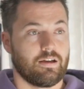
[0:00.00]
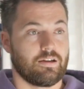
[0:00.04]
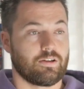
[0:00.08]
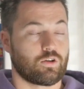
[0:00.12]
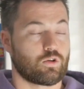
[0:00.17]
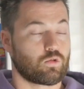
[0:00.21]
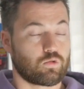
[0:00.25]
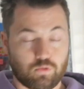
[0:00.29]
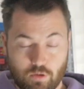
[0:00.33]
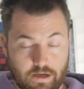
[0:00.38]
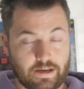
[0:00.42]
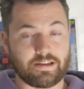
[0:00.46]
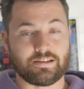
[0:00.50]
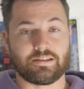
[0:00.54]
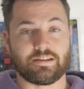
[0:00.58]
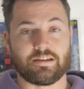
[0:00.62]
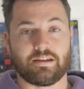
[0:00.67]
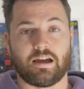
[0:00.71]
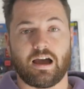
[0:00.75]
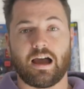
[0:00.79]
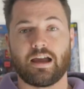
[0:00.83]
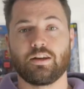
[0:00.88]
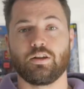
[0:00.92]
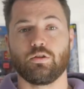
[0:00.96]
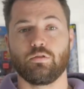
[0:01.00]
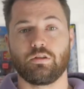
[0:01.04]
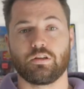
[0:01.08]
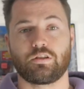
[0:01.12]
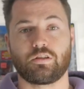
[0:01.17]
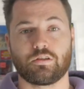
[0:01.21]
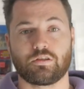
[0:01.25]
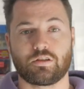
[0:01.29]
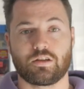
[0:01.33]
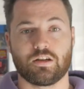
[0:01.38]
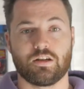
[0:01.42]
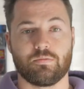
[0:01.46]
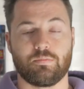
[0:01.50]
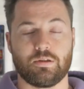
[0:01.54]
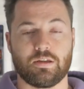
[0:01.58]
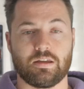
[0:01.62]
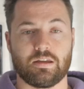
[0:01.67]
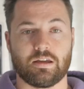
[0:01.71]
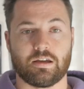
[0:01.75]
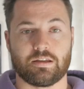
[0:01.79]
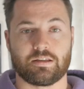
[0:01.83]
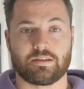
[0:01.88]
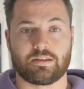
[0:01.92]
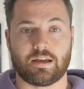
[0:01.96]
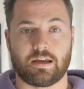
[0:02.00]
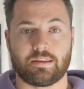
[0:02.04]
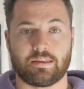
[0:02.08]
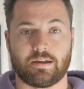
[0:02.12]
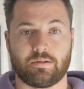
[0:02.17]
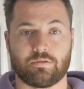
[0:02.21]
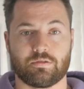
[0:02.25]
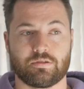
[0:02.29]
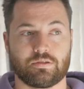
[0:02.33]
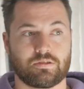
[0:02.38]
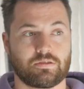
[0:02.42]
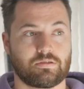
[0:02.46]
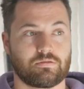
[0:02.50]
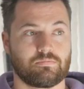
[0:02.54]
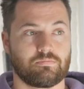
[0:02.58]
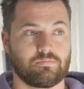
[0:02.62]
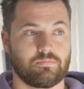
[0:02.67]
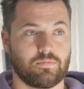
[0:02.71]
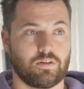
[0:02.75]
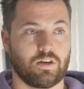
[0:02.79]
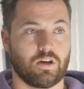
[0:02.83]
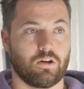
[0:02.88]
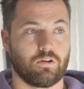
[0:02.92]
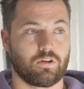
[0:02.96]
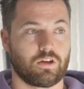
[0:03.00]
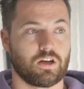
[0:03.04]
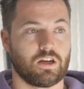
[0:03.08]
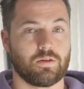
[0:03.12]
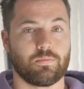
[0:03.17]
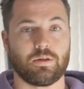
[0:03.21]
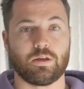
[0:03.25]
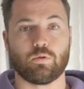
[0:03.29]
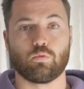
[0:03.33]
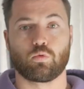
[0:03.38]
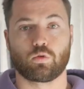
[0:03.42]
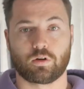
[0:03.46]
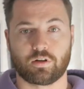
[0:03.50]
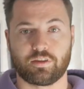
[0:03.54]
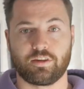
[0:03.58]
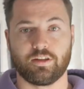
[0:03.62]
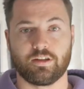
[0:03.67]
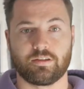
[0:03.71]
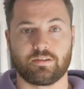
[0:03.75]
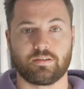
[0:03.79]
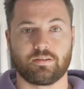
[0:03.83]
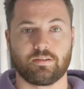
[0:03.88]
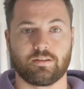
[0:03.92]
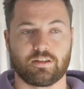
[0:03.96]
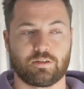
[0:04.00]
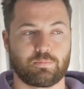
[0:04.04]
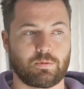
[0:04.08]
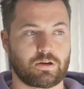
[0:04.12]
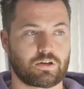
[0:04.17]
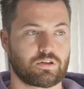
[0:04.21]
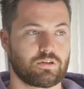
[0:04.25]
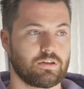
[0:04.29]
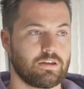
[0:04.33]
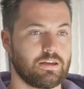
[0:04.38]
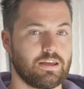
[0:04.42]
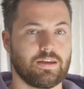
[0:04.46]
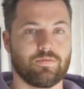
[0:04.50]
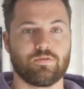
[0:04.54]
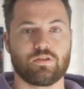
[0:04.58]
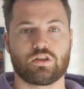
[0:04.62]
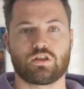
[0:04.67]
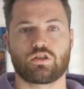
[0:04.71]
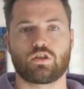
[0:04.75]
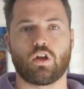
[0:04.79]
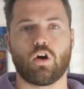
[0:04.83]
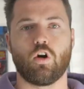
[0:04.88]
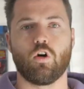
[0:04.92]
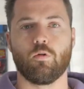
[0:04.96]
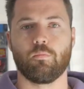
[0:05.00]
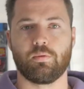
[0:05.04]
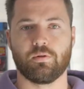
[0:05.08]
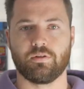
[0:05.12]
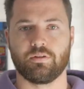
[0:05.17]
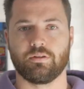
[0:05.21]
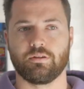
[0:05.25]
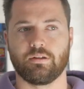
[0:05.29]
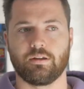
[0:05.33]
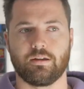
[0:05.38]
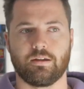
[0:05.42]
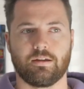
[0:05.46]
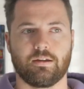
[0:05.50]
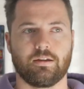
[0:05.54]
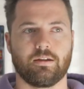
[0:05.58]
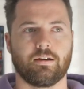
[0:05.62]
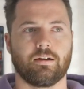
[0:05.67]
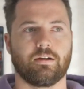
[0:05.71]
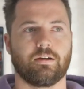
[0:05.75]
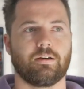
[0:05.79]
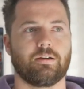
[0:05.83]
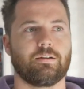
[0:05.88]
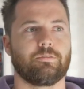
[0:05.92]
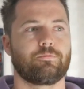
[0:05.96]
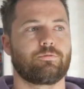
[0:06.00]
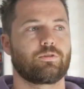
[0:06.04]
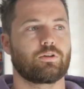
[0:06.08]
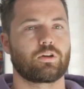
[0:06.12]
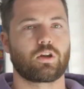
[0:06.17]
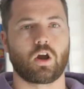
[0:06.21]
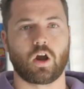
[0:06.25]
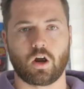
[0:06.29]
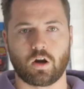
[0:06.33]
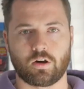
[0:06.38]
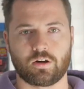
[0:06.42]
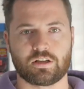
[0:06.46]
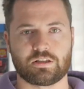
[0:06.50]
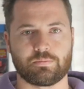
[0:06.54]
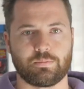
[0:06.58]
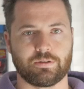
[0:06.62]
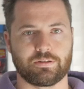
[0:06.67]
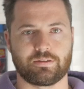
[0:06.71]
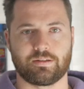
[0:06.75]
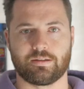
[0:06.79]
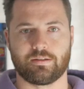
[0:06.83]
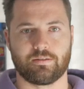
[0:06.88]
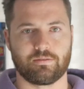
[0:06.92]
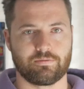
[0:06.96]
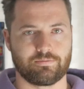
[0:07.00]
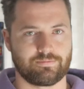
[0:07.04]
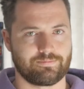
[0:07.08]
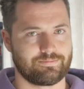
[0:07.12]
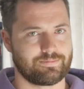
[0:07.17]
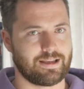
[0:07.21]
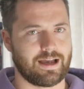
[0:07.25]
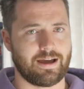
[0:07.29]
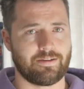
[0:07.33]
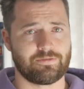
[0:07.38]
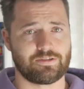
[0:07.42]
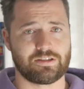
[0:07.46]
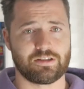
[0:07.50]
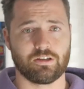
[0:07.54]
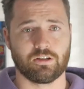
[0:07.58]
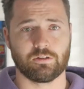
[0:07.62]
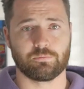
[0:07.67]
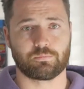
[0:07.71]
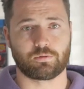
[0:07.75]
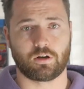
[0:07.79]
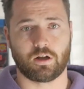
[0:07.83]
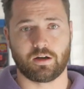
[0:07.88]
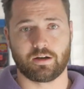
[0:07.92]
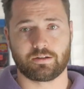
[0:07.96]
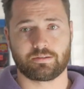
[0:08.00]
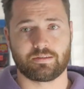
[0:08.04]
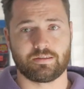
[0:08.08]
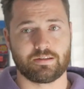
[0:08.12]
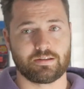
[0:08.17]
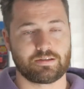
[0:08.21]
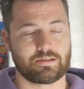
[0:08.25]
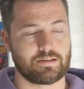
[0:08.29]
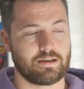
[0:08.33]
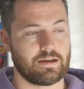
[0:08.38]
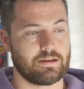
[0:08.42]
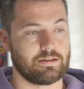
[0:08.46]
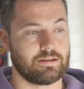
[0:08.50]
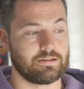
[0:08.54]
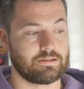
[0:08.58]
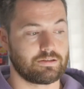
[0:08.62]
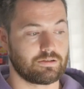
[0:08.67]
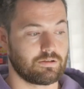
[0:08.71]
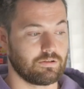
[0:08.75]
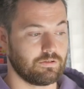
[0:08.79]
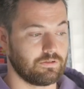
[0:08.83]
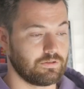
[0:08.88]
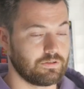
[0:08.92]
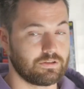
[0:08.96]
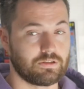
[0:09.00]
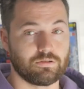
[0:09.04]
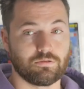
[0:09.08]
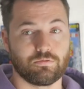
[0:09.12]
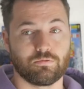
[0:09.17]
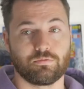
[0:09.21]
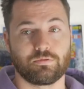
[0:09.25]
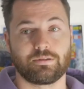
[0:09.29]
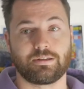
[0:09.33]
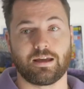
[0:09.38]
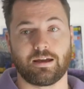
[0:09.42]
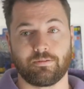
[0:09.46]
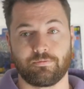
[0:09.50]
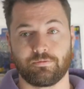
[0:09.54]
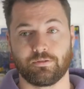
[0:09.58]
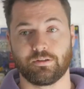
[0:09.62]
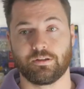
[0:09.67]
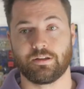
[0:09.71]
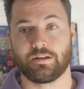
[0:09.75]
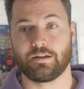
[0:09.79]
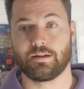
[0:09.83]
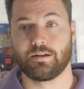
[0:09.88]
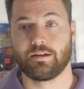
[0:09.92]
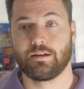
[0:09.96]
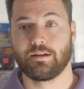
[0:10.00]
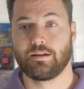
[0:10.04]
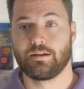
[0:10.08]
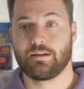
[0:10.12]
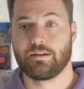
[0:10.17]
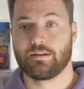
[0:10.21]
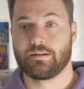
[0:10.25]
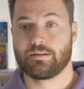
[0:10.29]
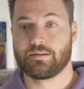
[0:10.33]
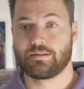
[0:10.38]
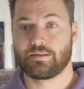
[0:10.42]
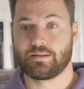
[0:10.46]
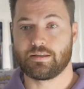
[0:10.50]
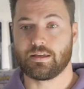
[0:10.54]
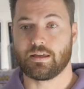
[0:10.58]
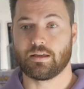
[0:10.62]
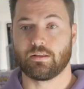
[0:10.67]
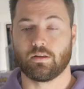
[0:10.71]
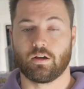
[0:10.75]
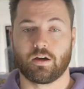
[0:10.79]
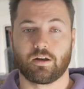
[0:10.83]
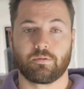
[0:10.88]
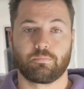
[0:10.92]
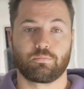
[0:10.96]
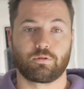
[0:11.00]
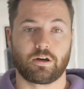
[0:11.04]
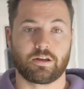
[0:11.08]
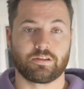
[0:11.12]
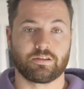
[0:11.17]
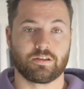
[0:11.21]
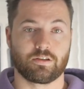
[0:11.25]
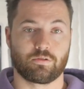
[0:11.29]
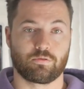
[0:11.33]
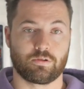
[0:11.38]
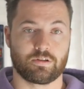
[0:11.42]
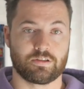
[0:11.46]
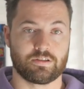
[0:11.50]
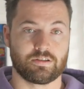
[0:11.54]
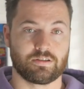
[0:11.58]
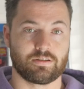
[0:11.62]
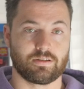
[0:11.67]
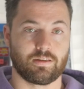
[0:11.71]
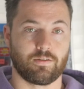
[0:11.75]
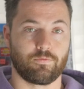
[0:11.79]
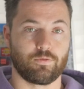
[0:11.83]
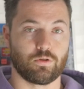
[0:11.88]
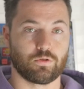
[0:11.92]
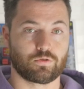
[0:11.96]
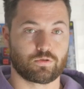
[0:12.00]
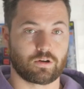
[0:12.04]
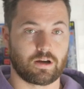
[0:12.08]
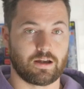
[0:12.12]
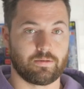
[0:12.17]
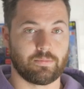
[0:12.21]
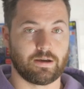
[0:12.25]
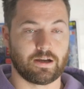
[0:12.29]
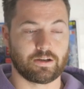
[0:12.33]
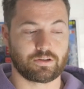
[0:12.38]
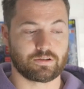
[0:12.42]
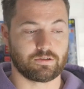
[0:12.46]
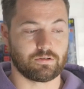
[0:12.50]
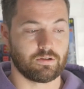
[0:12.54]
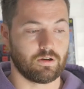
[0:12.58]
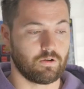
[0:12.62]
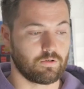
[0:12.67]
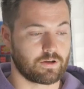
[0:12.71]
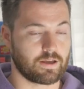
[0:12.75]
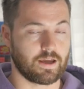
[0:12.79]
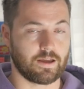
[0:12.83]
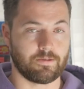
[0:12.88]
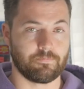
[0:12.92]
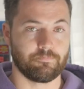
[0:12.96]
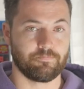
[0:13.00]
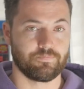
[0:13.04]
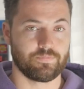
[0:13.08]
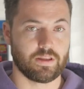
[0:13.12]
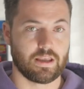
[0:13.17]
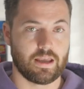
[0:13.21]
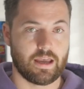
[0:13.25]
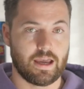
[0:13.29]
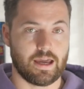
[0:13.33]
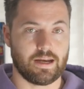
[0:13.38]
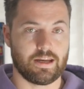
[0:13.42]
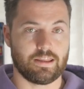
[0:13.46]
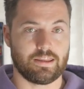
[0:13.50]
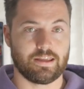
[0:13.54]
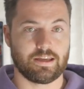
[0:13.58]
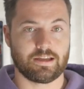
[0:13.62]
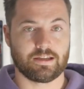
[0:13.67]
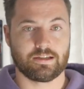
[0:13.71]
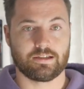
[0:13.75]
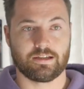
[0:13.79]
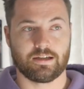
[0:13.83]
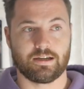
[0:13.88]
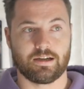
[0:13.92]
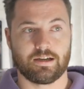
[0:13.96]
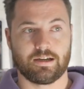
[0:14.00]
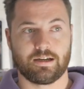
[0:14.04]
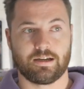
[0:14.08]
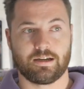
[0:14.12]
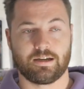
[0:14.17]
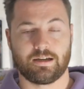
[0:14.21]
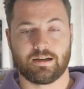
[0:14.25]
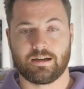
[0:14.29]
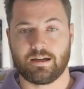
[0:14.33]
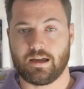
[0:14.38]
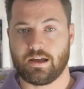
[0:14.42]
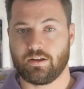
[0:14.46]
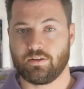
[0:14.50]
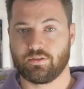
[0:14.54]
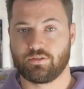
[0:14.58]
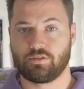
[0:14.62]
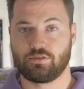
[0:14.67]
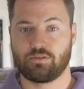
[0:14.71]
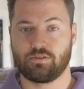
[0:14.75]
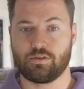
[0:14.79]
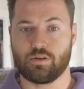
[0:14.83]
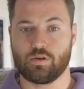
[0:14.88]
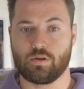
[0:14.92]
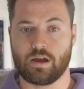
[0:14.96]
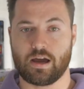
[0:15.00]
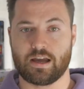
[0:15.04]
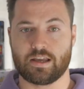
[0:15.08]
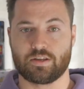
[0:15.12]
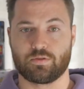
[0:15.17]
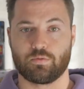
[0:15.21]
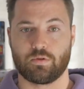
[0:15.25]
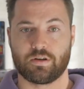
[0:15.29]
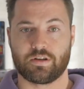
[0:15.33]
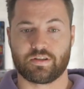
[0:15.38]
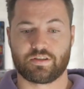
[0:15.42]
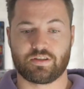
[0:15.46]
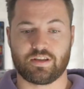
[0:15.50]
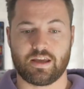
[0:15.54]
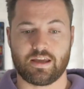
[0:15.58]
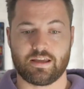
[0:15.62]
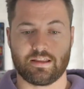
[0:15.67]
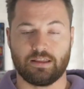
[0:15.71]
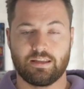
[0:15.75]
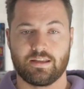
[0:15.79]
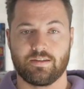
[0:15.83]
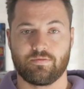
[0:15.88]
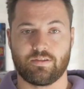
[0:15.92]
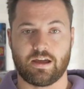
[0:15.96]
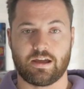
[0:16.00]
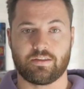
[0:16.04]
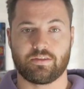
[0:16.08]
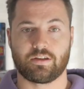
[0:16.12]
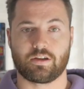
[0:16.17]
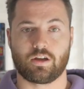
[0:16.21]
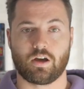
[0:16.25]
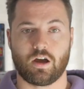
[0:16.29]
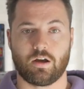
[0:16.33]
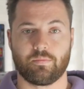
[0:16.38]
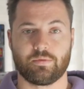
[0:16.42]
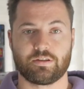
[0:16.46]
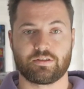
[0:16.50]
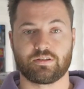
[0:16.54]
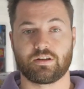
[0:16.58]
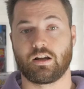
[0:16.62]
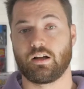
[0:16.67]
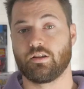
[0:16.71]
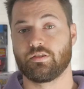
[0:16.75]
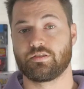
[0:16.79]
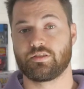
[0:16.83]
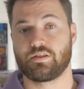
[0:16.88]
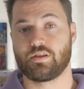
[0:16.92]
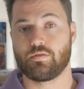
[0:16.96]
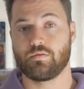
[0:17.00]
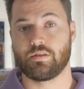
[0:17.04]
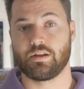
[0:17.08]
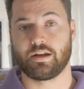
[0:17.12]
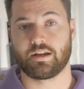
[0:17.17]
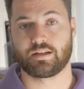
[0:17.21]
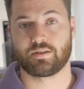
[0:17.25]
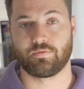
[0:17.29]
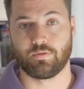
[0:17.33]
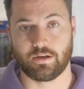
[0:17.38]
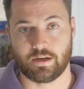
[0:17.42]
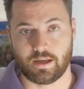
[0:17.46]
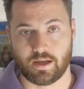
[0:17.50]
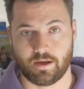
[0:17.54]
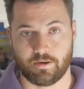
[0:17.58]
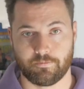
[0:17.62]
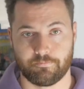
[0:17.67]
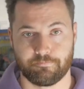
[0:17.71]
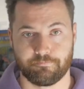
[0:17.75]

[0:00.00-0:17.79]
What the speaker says: Crazy. I knew this was going to be a set that was, going to be worth it, especially even just to open for cards, but to have sealed product in this set, it's going to definitely see a lot of price increases in the future, I imagine. Okay, anything else you guys want to say, leave that in the comments, and I'll see you in the next video.